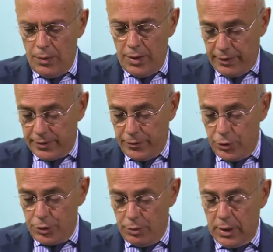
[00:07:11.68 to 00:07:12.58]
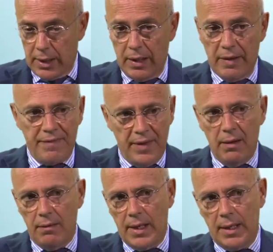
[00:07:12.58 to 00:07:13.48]
Yes, for sure. I
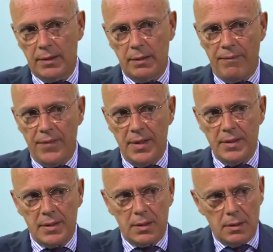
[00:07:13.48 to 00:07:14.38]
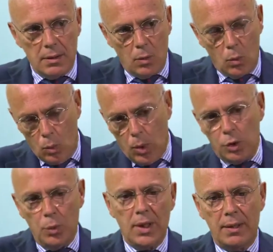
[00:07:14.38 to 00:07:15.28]
think that
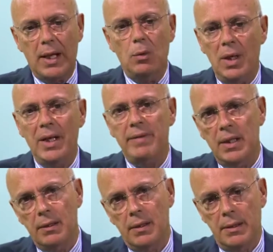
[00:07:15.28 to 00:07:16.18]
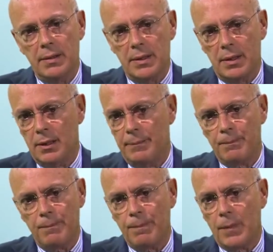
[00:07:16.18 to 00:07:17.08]
what we are now living is a
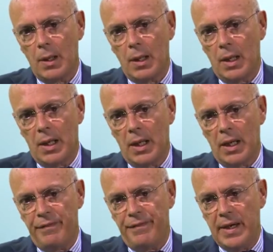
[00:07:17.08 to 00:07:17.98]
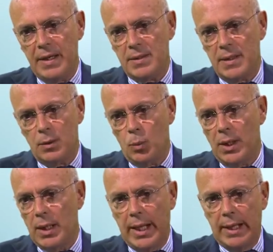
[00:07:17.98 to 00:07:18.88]
phase that
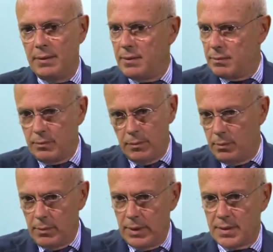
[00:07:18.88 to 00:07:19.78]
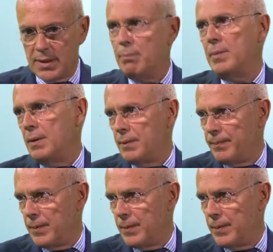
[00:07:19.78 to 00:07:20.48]
will end in some year.